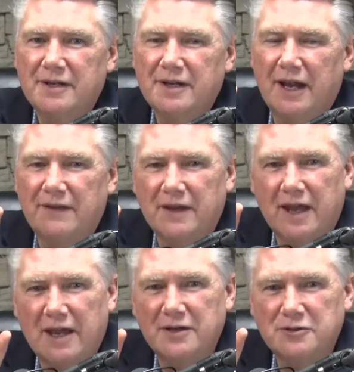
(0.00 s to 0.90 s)
And the
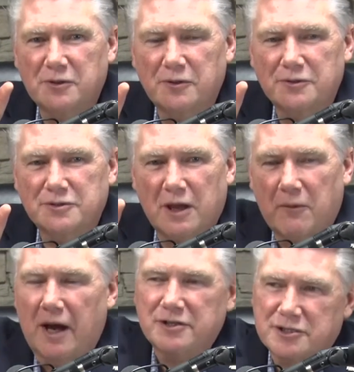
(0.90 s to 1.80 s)
angels, they
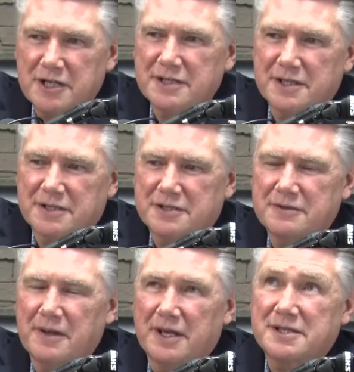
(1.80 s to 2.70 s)
watched Jesus
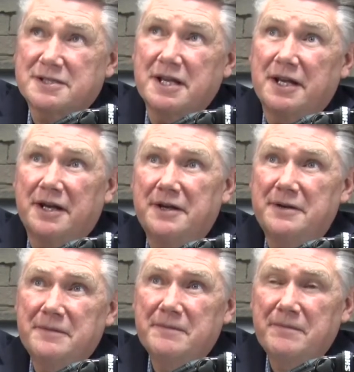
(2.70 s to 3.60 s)
ascend
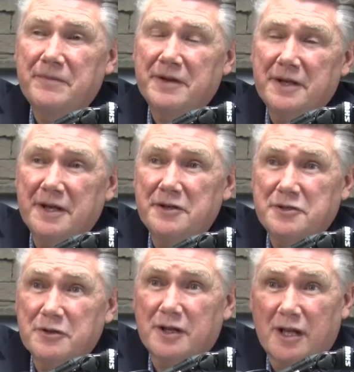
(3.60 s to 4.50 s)

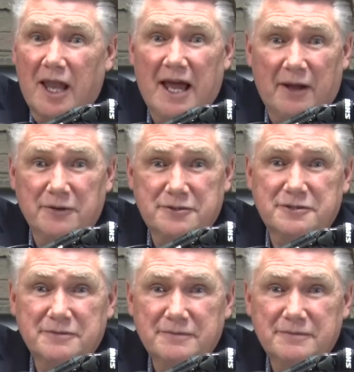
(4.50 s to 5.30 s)
into the clouds.